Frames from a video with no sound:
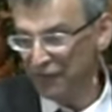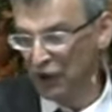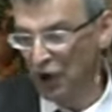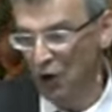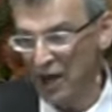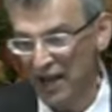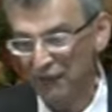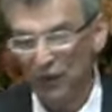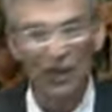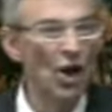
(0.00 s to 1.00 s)

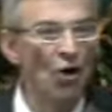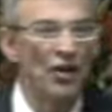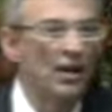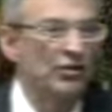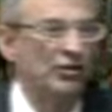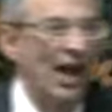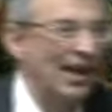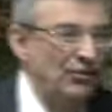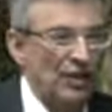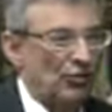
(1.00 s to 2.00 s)
and if we know that
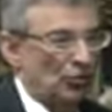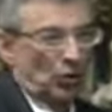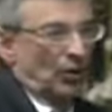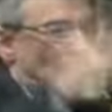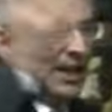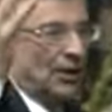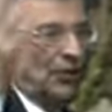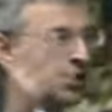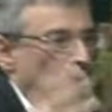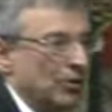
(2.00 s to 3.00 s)
science says sooner or
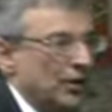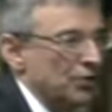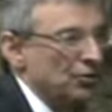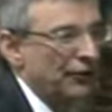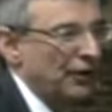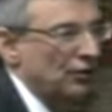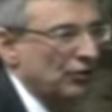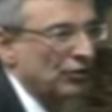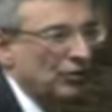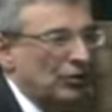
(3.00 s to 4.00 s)
later the
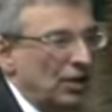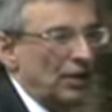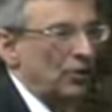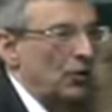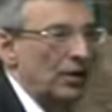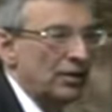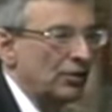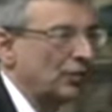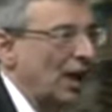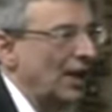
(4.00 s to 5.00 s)
universe is just going to,
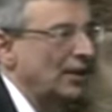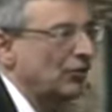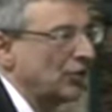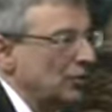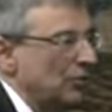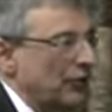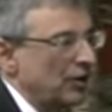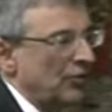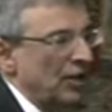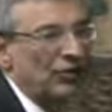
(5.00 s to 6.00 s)
according to science, the
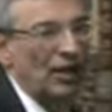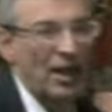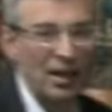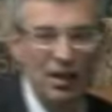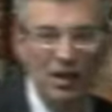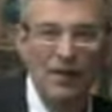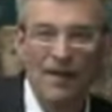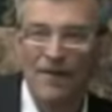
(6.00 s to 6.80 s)
universe, they say,